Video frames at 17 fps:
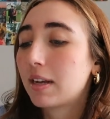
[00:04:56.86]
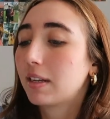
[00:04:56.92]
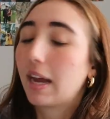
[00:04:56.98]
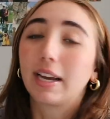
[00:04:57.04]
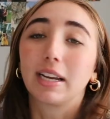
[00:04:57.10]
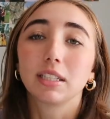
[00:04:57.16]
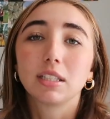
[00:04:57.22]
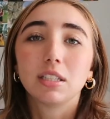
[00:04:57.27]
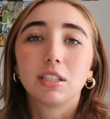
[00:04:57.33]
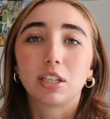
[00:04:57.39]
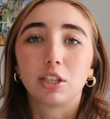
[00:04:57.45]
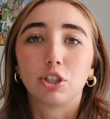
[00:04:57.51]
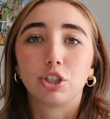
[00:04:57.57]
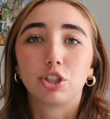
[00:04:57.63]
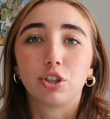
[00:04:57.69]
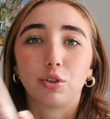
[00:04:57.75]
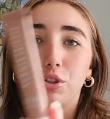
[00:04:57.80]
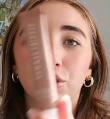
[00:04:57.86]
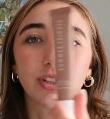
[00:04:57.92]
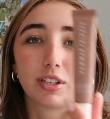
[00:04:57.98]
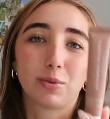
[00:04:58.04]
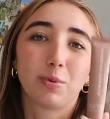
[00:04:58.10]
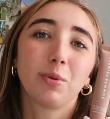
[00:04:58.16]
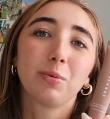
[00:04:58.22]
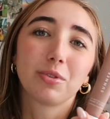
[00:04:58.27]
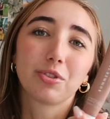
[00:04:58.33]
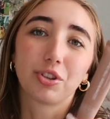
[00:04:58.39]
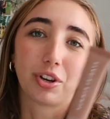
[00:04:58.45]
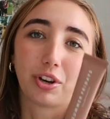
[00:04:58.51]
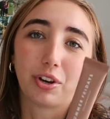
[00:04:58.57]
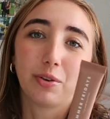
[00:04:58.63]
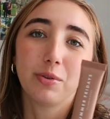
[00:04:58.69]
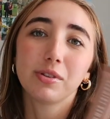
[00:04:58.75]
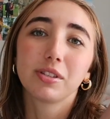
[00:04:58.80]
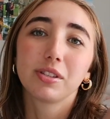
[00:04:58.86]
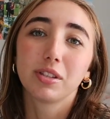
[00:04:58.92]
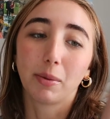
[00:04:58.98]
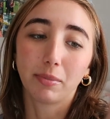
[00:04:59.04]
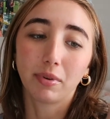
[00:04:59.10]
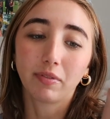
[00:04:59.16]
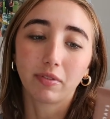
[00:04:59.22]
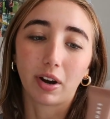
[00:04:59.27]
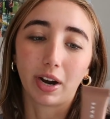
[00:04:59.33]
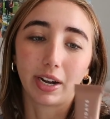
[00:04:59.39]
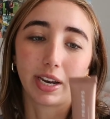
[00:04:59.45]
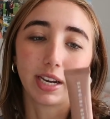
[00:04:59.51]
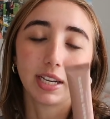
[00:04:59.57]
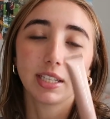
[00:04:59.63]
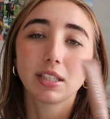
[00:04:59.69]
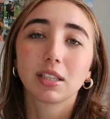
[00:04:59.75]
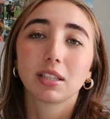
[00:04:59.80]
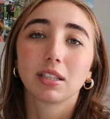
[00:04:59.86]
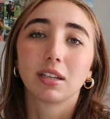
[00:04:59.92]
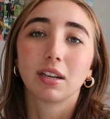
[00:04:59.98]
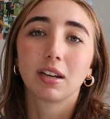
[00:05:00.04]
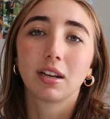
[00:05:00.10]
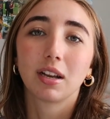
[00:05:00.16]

I guess since I just showed you this one, we'll show you Summer Fridays.